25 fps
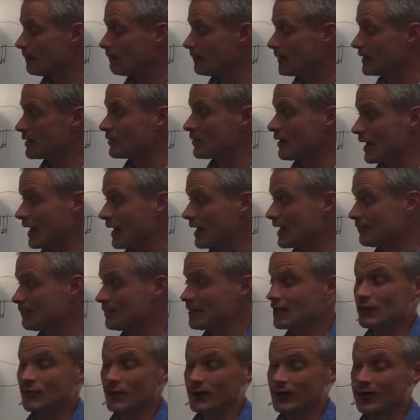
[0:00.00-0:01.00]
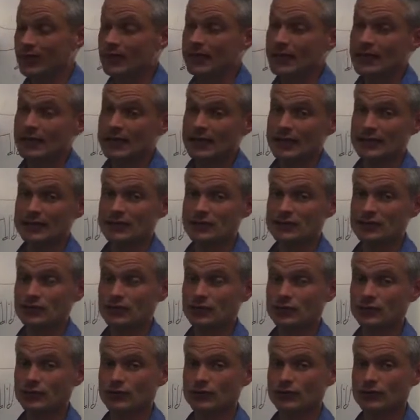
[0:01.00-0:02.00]
But your aim anyway is
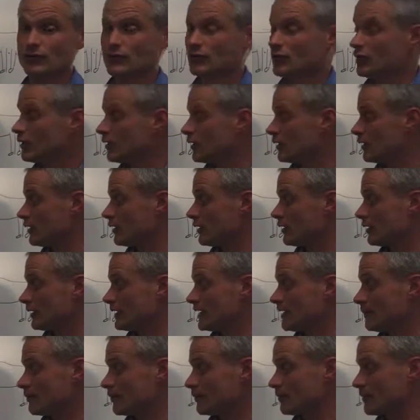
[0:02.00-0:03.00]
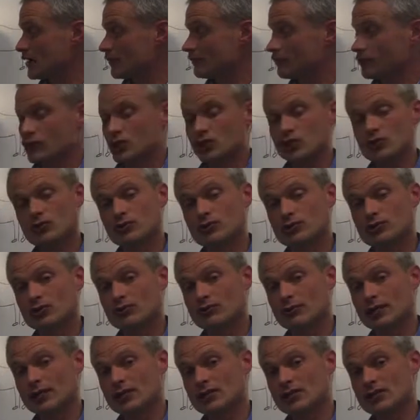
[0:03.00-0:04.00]
to keep them there for a short
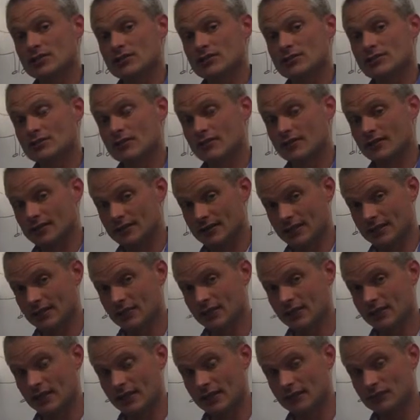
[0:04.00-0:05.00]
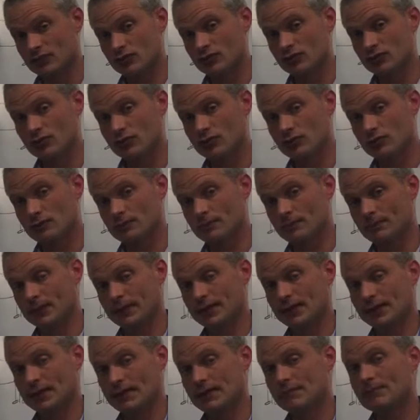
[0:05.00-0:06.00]
duration so that they don't have too
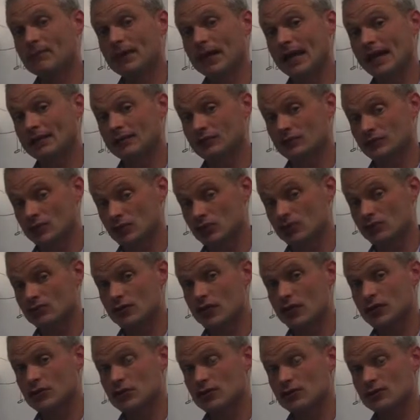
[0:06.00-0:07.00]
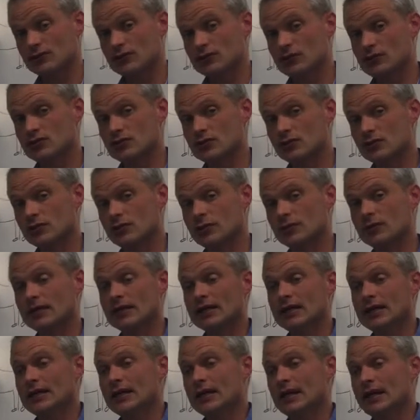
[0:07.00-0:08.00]
big an impact on the structure of the soil,
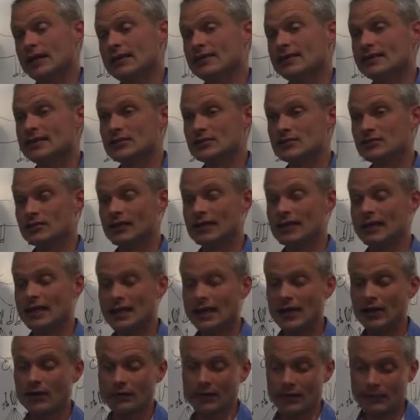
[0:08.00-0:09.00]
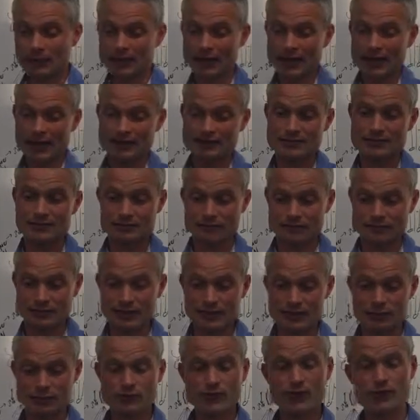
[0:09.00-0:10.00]
and then to allow the plants to
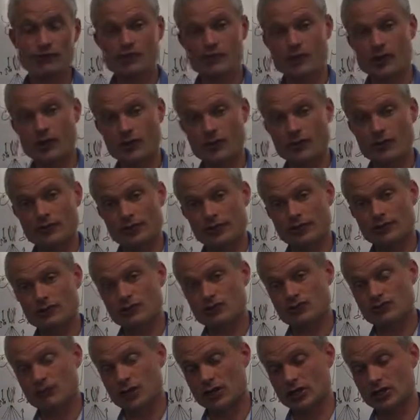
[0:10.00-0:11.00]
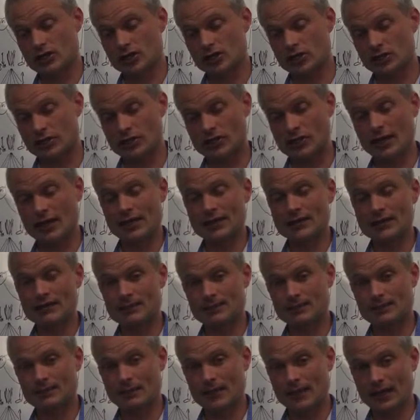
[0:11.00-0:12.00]
really regrow and structure
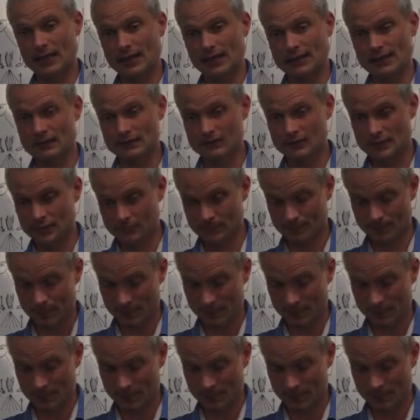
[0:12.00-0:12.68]
and